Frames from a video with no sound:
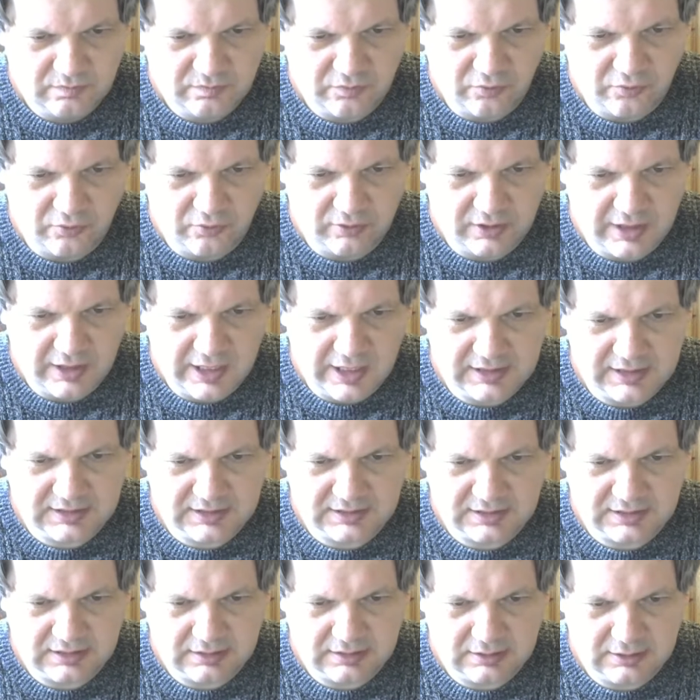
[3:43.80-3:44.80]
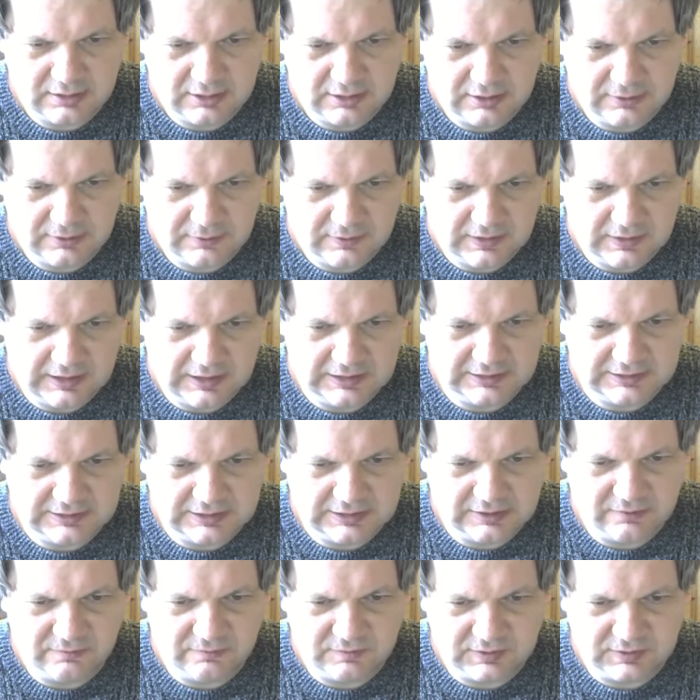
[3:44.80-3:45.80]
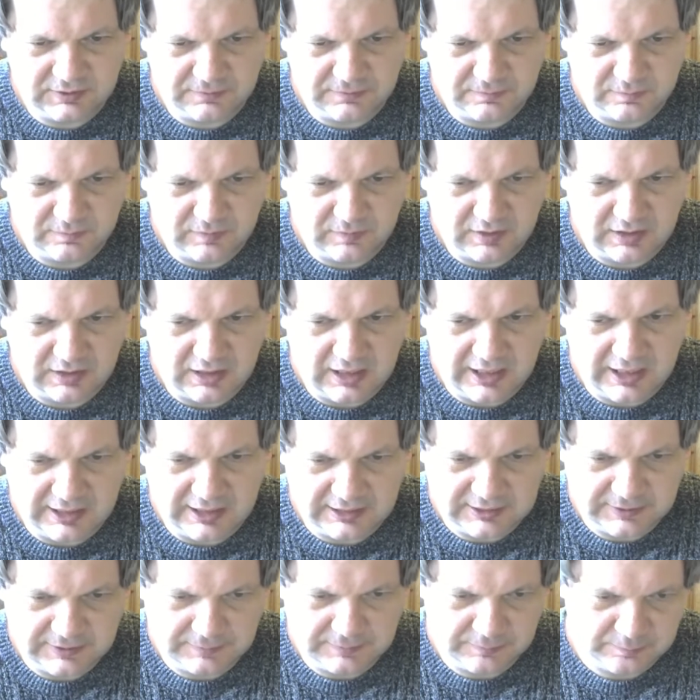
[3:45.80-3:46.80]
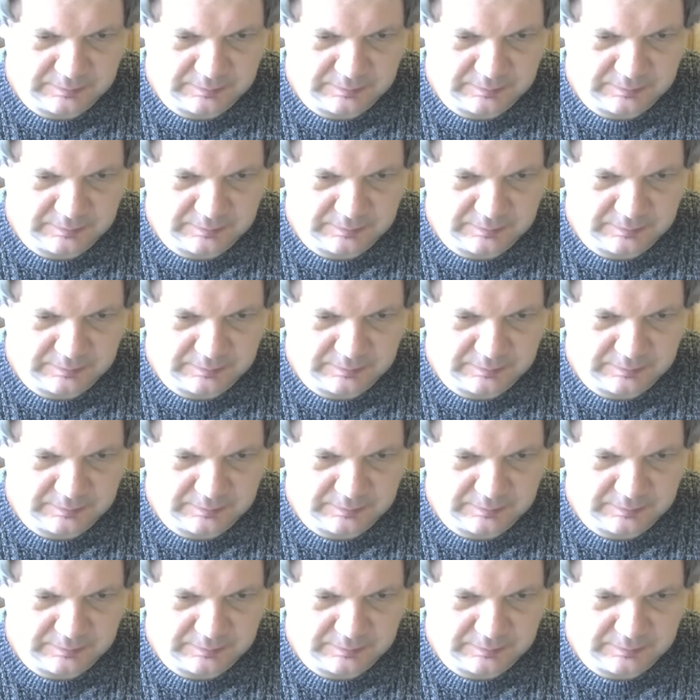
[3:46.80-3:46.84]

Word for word: for less intense light.